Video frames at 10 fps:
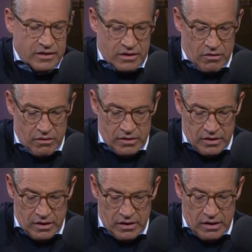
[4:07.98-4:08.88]
that the current
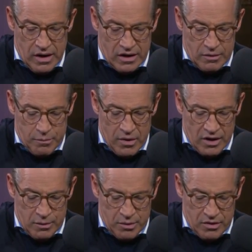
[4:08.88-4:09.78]

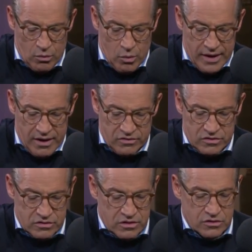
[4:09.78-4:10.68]
occupant of the White House
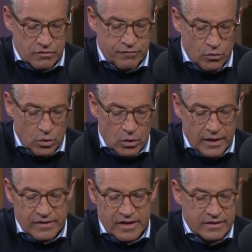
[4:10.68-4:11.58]
is a fool,
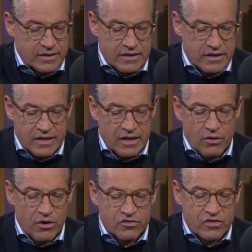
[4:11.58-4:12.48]
and that they
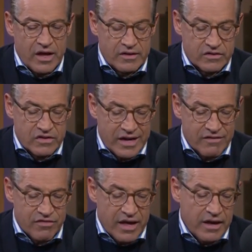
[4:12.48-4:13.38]
don't understand this kind
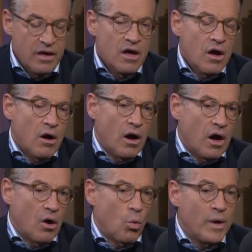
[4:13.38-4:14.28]
of thing.
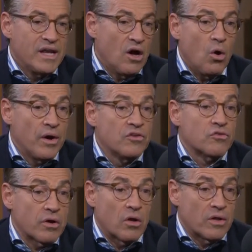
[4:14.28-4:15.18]
We know
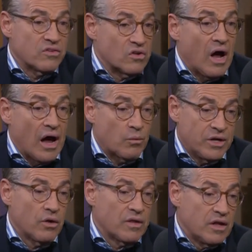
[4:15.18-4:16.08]
Israel is not. We
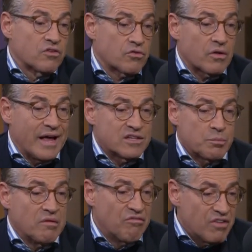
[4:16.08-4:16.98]
know that Israel has
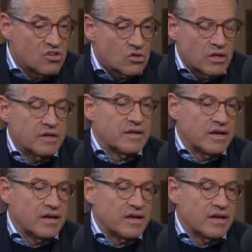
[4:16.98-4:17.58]
been vigilant,